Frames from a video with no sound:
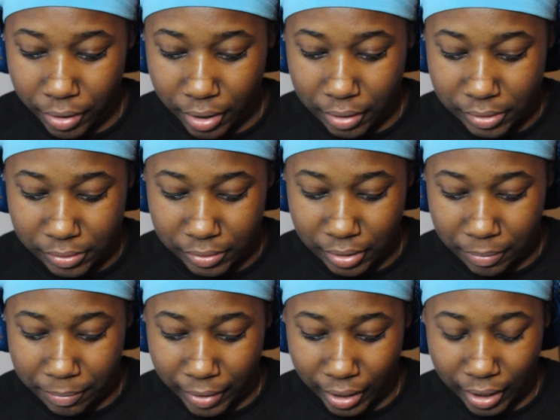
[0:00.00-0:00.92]
it comes with a
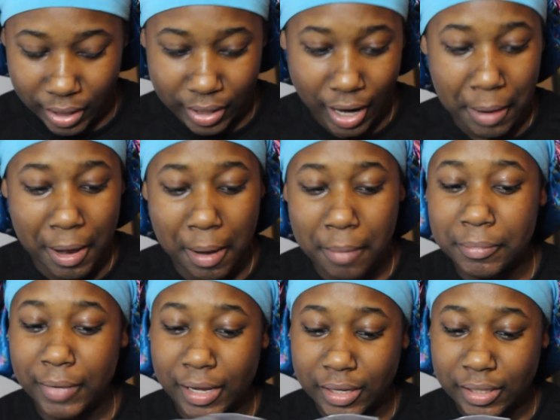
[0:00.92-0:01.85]
band. I,
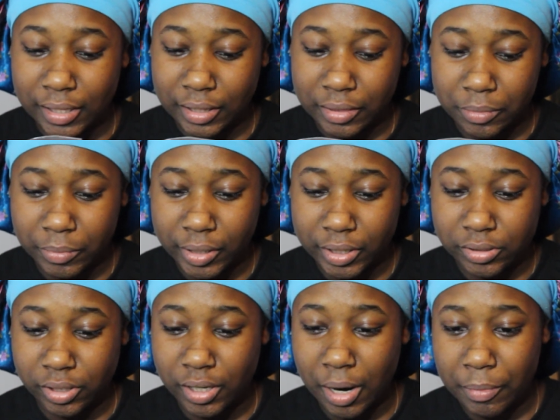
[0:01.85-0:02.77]
I'm liking that the wigs
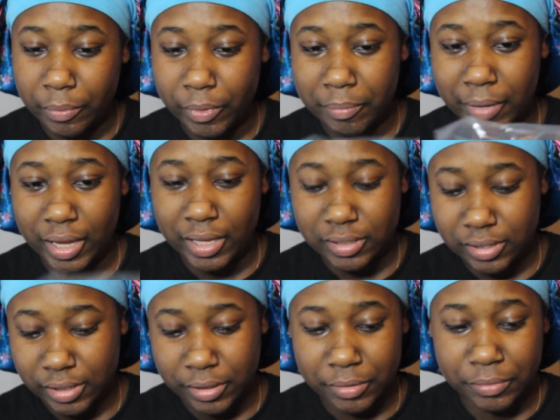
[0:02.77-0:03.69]
are coming with bands
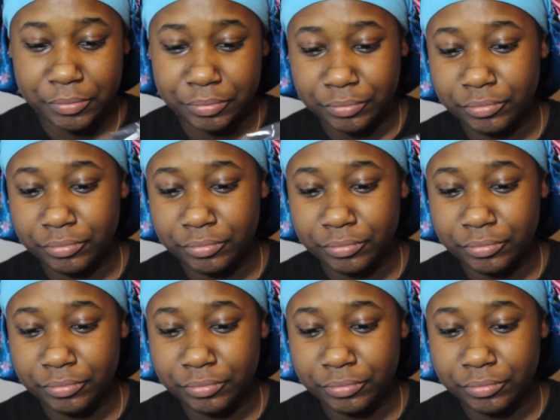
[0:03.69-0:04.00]
now